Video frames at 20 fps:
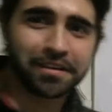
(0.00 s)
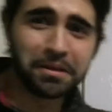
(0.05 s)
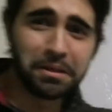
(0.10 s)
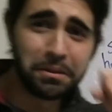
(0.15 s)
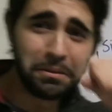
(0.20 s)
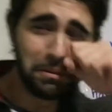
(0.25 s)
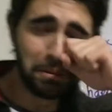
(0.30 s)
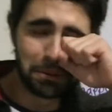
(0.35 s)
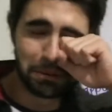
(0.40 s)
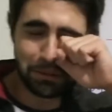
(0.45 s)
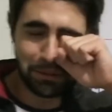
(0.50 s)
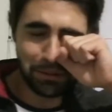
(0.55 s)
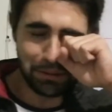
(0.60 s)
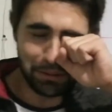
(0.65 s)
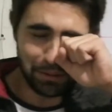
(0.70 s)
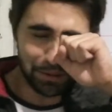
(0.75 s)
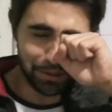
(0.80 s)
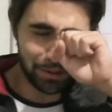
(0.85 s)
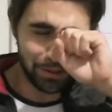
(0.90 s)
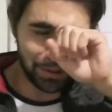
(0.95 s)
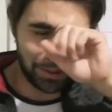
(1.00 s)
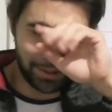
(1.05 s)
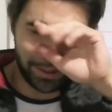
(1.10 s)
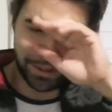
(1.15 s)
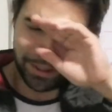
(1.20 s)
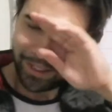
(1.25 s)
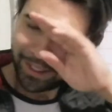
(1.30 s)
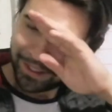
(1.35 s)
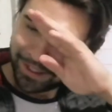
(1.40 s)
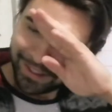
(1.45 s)
You
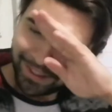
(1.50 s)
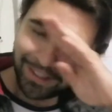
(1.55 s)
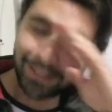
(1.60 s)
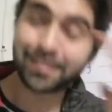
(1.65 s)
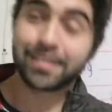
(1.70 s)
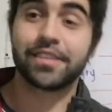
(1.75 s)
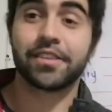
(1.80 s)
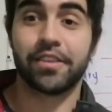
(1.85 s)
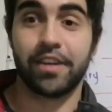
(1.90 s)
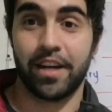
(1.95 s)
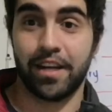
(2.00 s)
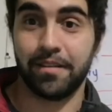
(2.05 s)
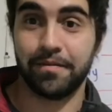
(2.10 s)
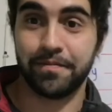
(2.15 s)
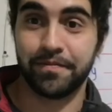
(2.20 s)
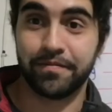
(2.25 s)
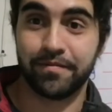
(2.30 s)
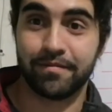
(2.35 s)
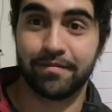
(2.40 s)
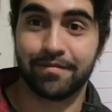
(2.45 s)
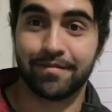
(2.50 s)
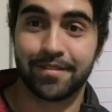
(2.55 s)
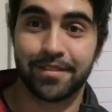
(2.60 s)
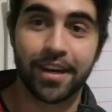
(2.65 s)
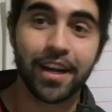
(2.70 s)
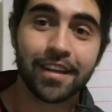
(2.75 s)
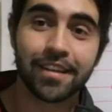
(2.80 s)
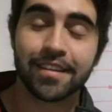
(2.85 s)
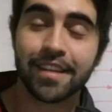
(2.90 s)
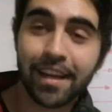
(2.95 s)
cry,
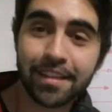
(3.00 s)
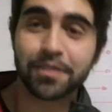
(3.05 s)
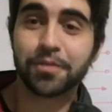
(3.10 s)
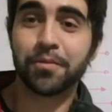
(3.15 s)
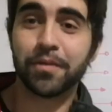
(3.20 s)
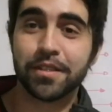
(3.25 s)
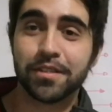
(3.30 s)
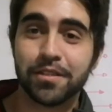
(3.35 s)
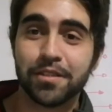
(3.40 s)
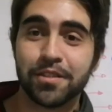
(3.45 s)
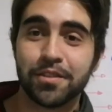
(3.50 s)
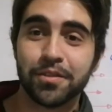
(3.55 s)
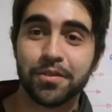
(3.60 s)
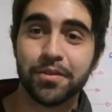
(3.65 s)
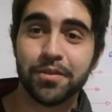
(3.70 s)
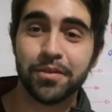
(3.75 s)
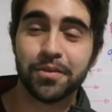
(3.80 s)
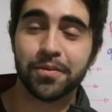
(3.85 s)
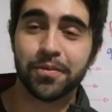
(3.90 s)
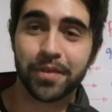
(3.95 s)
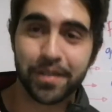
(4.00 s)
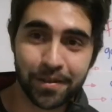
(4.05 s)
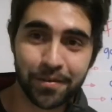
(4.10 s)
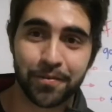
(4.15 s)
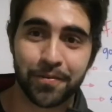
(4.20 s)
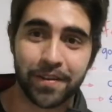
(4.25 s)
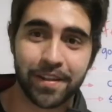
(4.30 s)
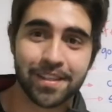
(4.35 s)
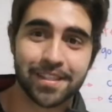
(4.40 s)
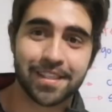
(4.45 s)
right? That's what you do when you
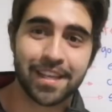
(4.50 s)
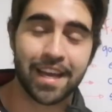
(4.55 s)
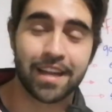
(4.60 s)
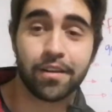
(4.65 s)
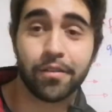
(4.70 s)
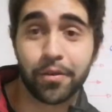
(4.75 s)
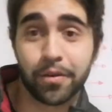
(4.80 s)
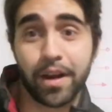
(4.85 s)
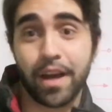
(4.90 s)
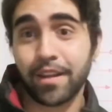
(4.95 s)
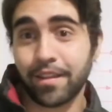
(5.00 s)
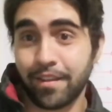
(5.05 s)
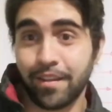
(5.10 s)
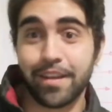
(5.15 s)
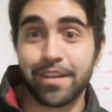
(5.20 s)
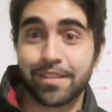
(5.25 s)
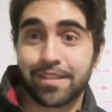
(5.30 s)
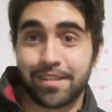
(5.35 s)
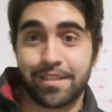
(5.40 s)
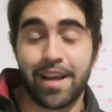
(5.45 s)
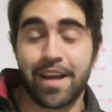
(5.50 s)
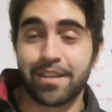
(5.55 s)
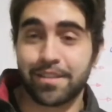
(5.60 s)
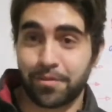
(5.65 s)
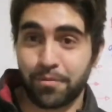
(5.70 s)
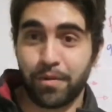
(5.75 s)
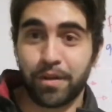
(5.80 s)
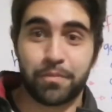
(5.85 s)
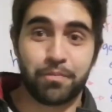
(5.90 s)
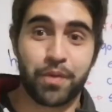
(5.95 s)
feel sad, or at least
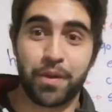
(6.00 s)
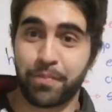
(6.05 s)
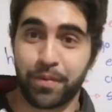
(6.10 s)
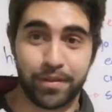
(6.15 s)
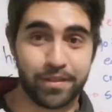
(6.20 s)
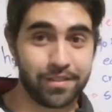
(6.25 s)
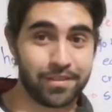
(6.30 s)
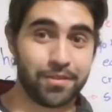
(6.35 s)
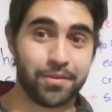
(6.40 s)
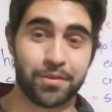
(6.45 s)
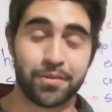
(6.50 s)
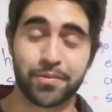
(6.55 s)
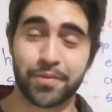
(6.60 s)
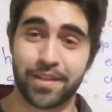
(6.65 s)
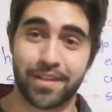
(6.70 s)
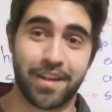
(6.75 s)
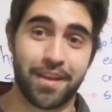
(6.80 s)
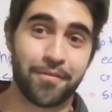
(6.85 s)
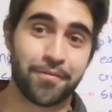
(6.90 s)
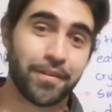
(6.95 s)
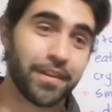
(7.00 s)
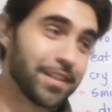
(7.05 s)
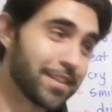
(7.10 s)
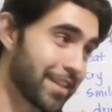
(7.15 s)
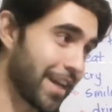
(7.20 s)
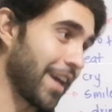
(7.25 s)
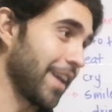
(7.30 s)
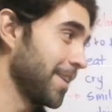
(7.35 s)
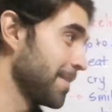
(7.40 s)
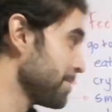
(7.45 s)
that's what people do when they feel
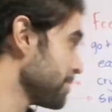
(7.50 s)
sad.